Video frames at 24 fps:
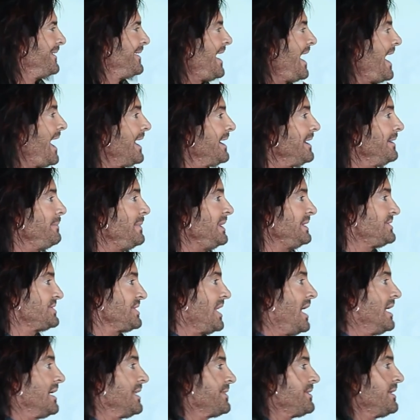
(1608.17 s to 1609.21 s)
Adam and
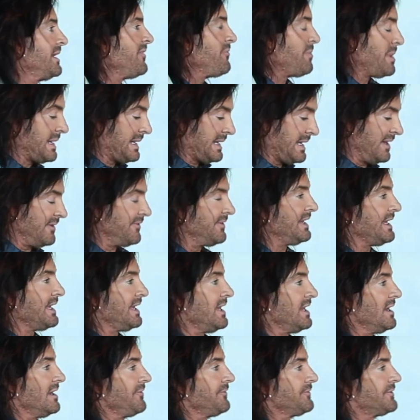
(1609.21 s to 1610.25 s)
Jonathan have been given a
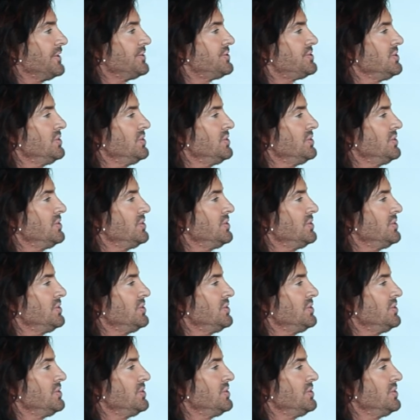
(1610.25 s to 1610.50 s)
gift to